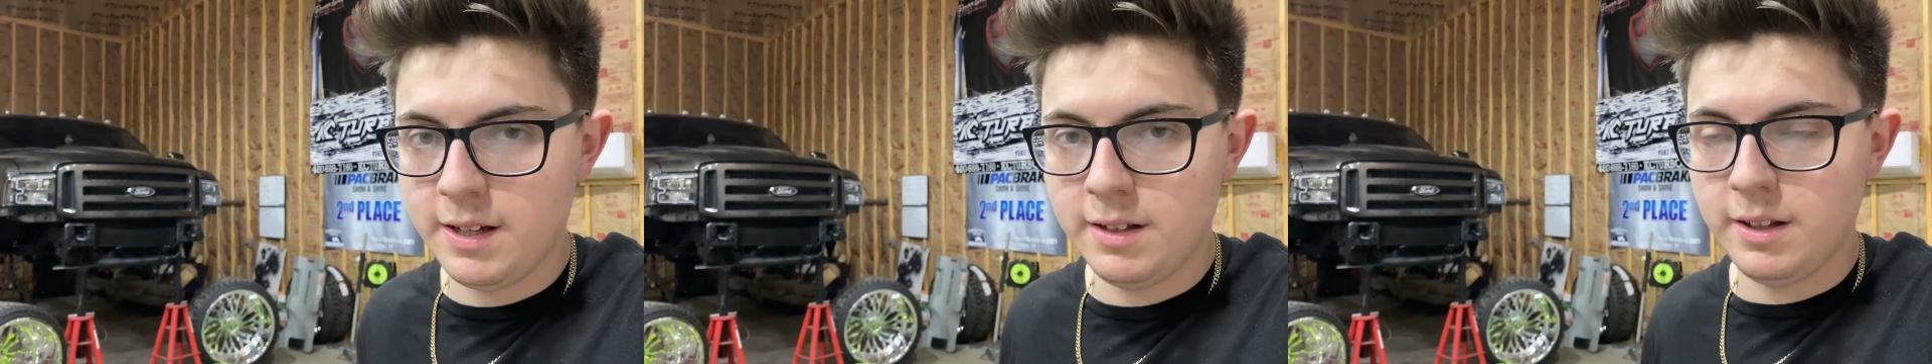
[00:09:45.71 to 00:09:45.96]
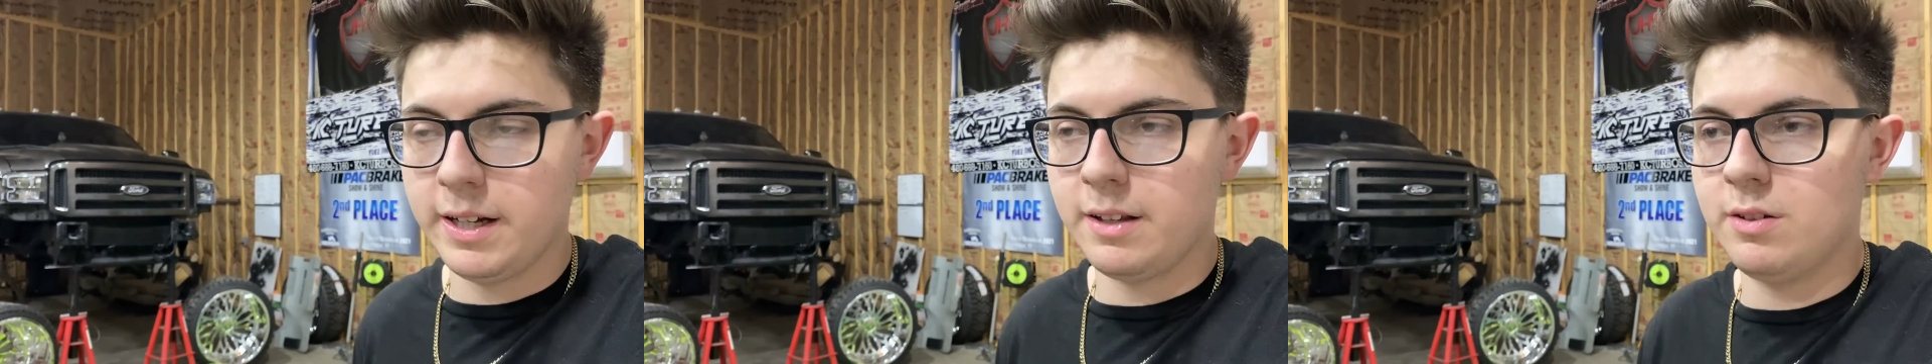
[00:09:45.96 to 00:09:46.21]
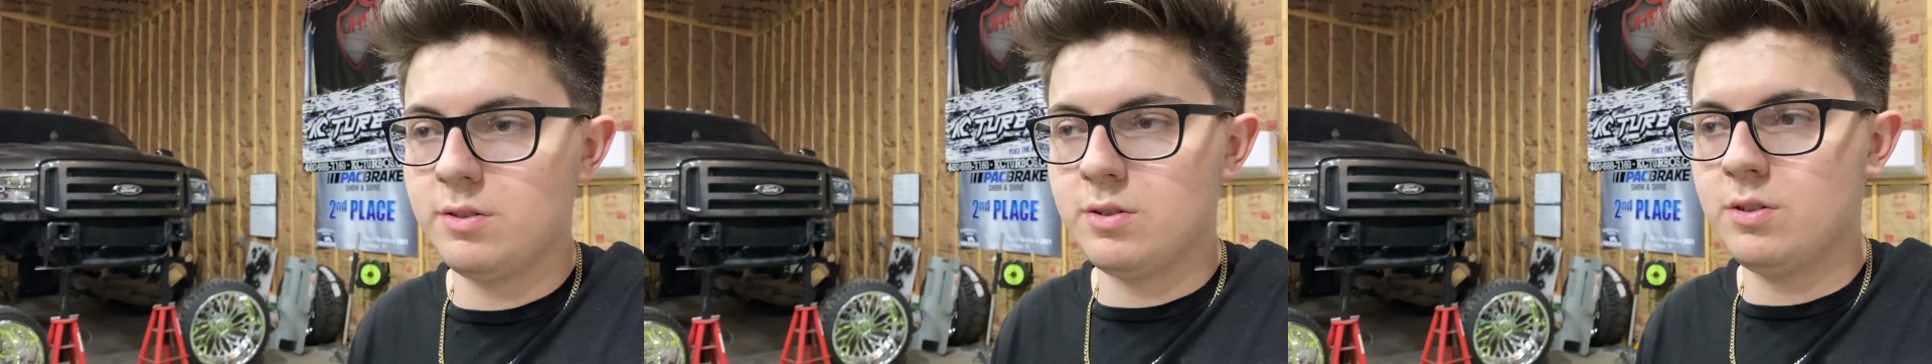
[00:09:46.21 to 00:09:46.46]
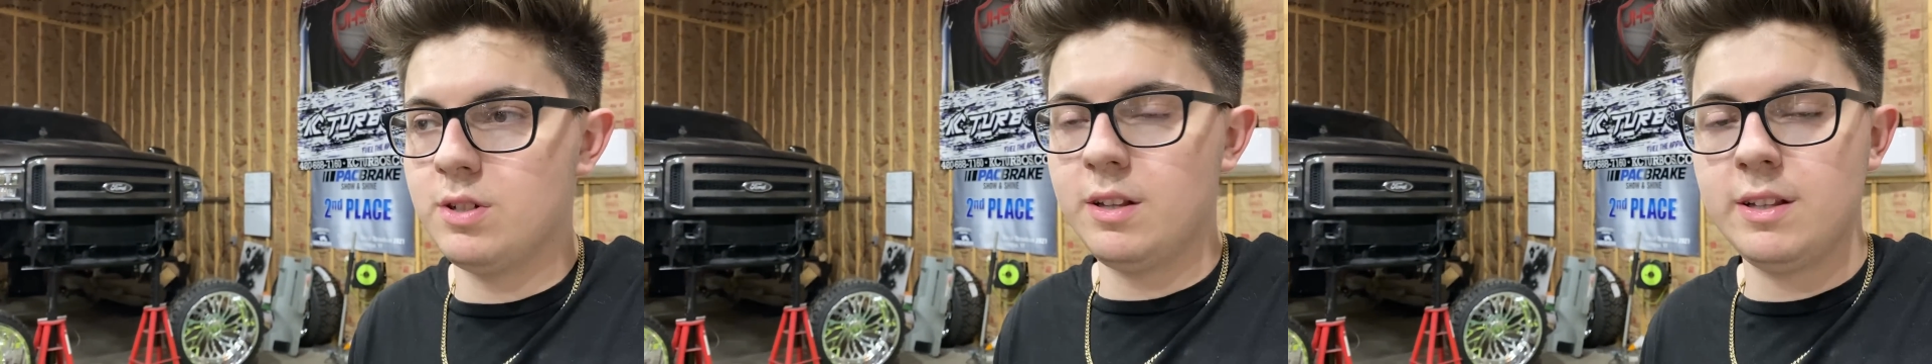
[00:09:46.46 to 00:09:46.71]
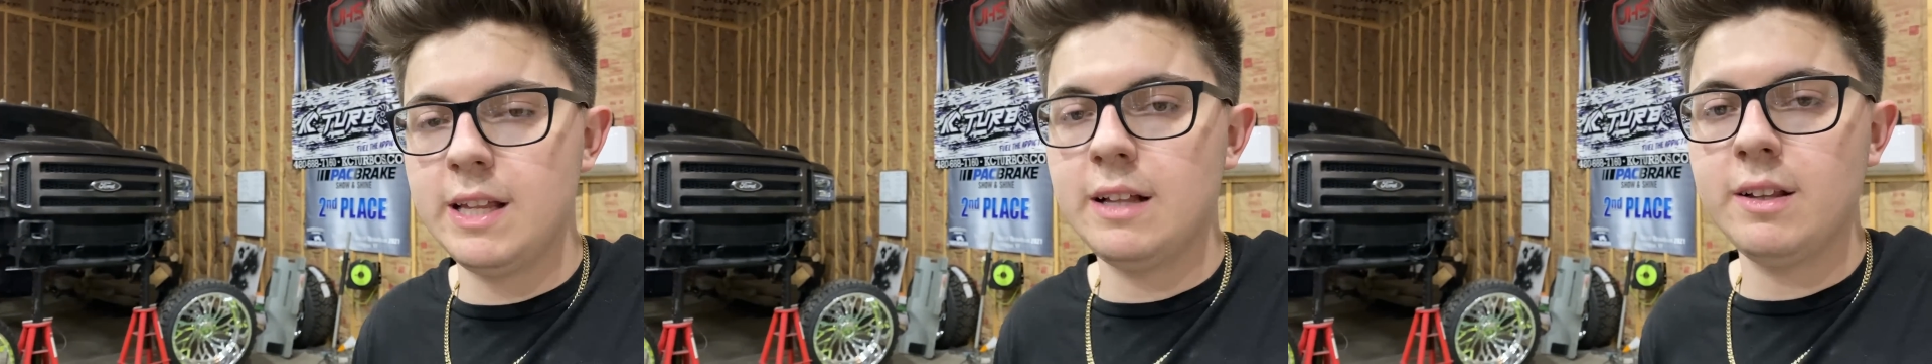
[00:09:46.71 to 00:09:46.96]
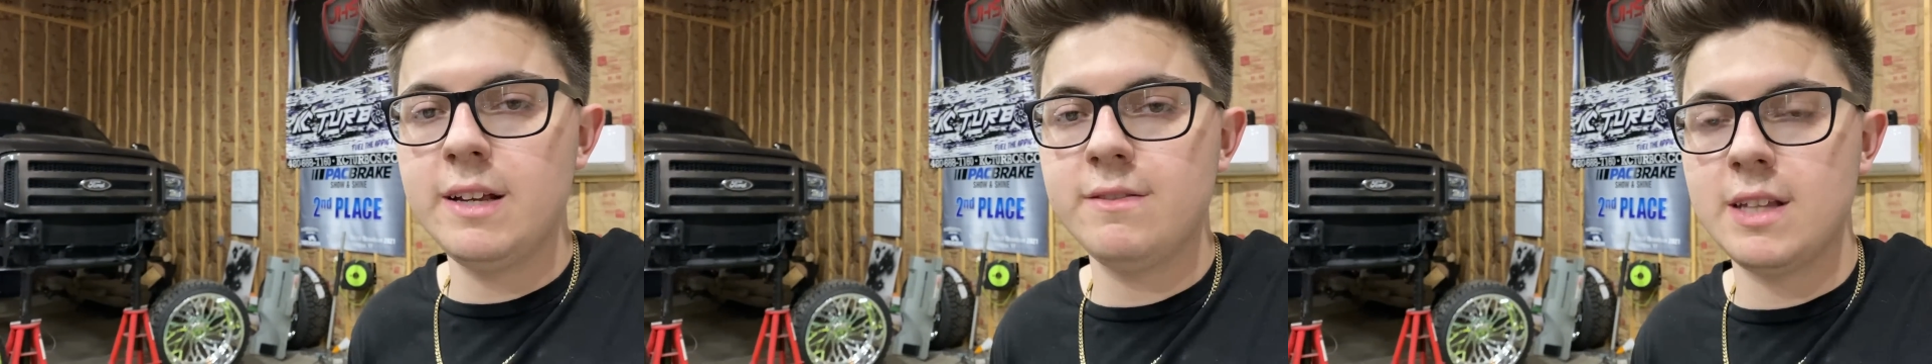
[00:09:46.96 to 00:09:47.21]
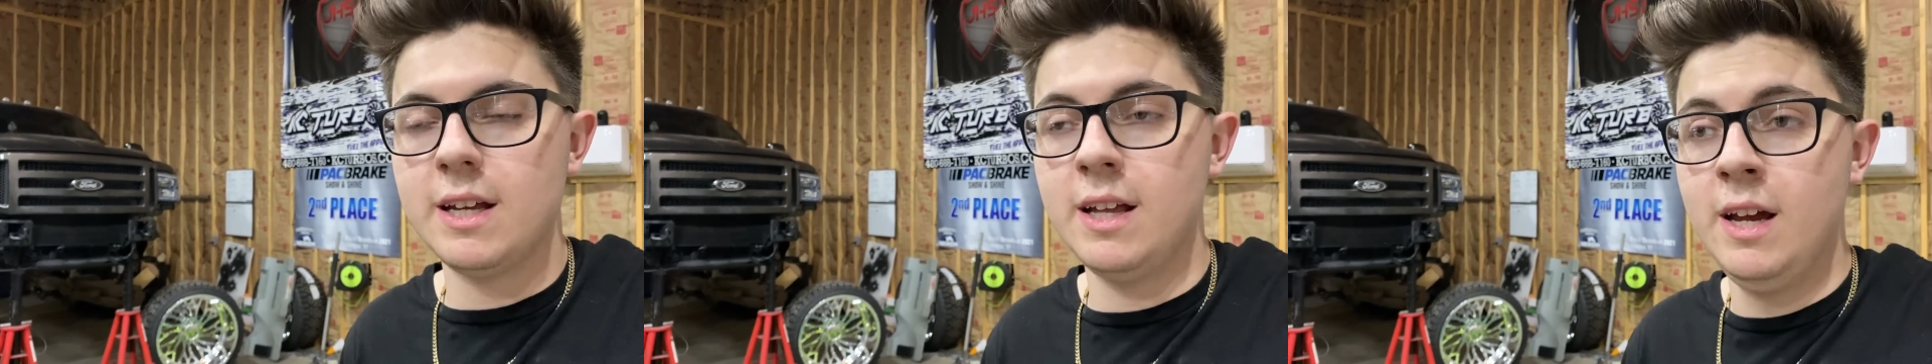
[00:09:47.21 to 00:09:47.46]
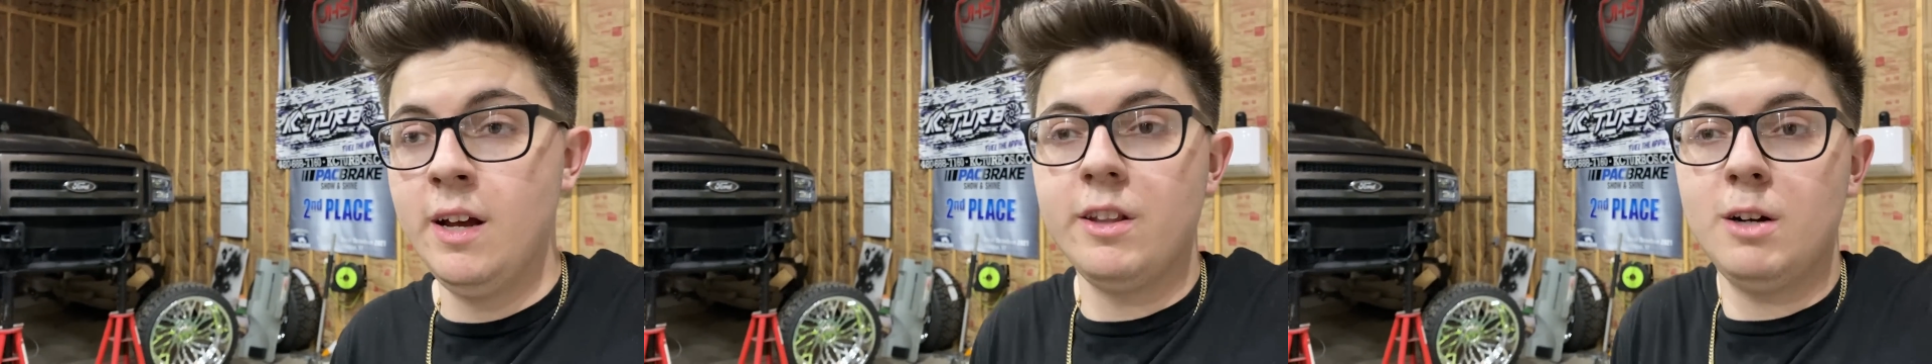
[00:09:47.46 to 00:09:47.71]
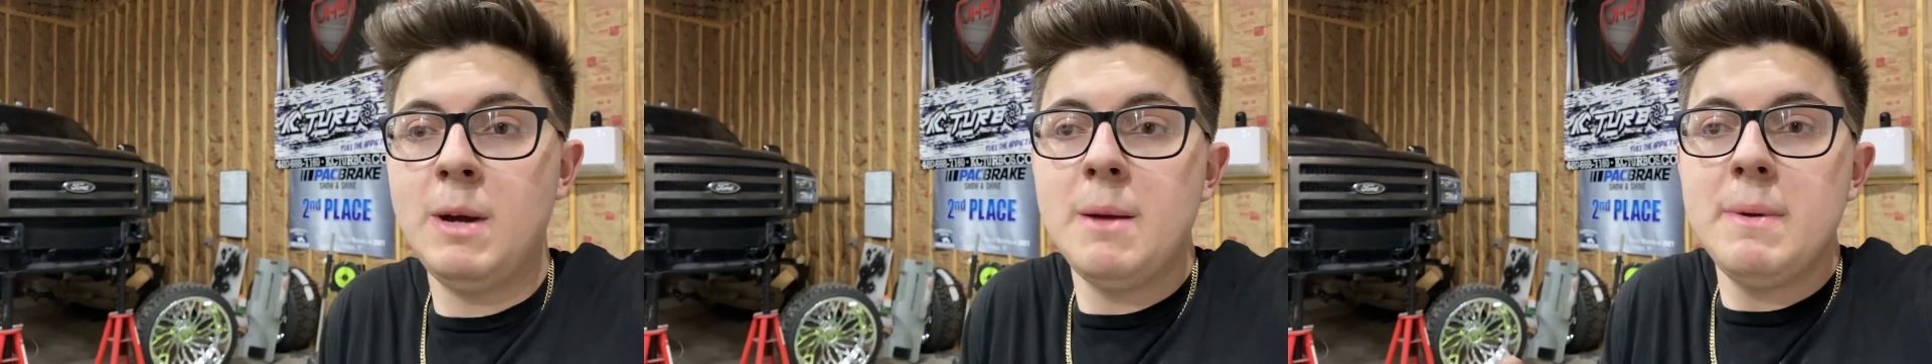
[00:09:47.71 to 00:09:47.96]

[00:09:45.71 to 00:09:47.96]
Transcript: Like, there's nothing that leaves that. There may